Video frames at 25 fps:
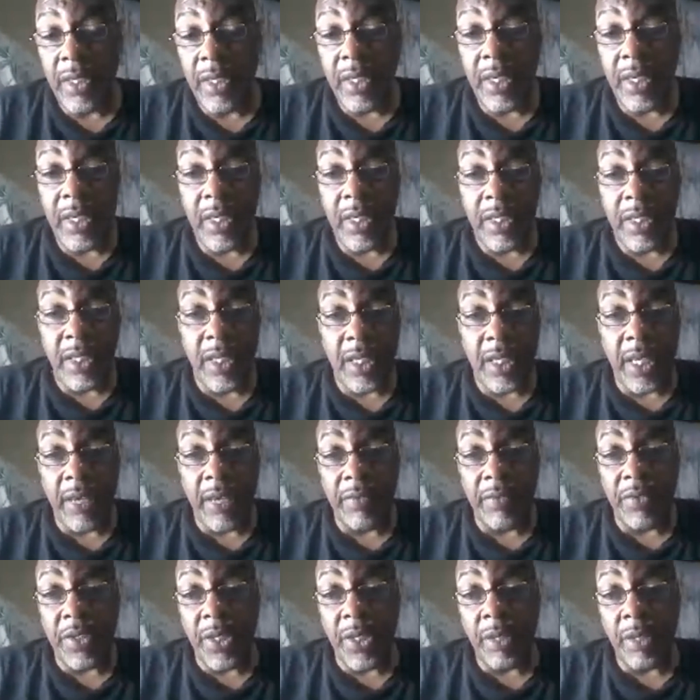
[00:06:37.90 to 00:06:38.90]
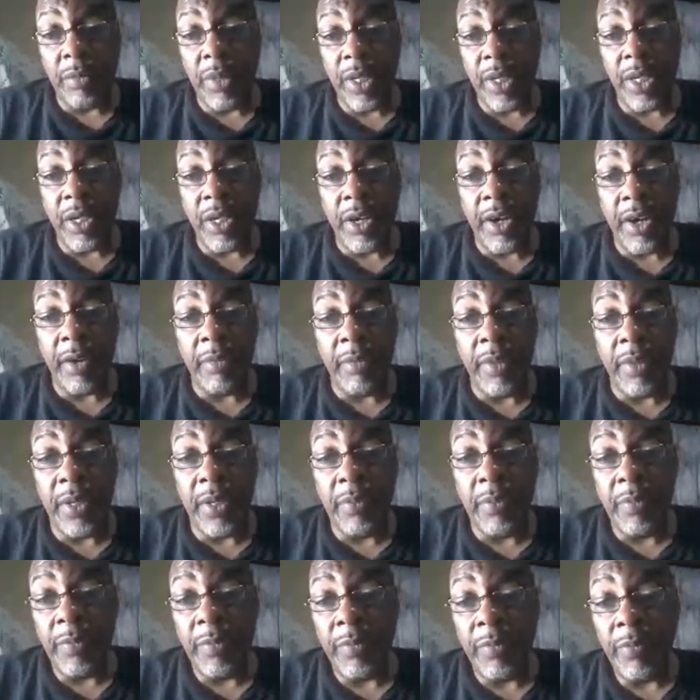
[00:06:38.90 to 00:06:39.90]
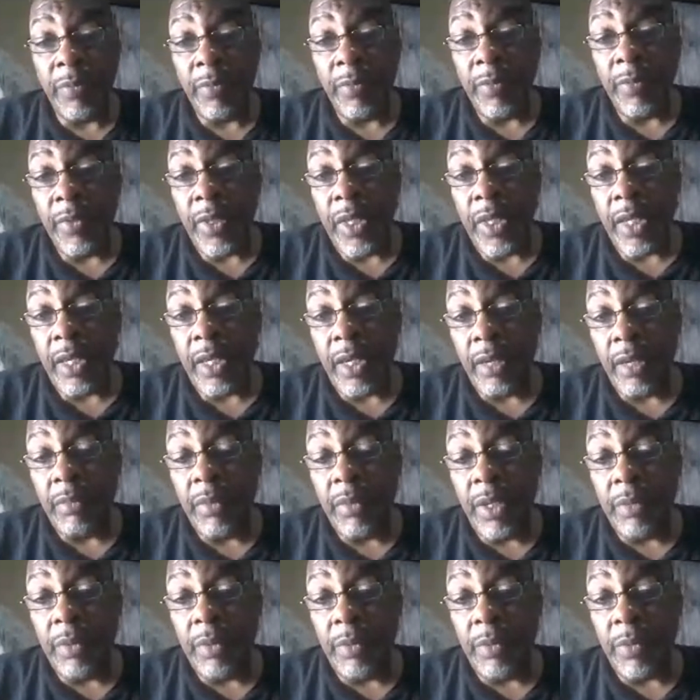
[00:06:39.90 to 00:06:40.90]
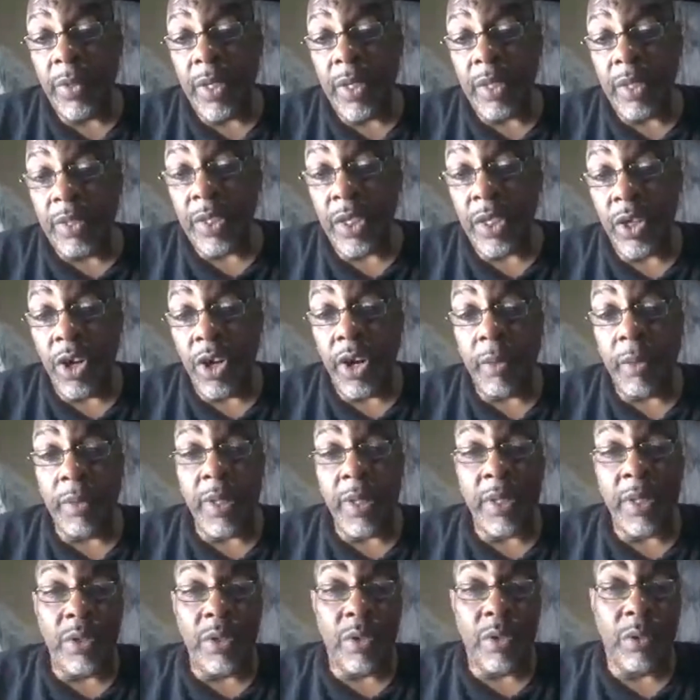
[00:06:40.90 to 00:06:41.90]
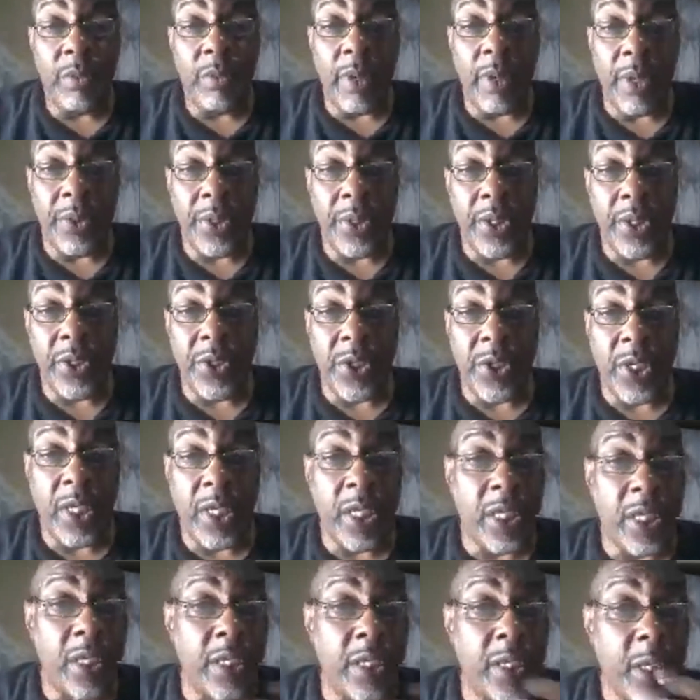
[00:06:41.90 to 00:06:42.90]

tent. I've seen them in the army. Many people that's in the army, about these things,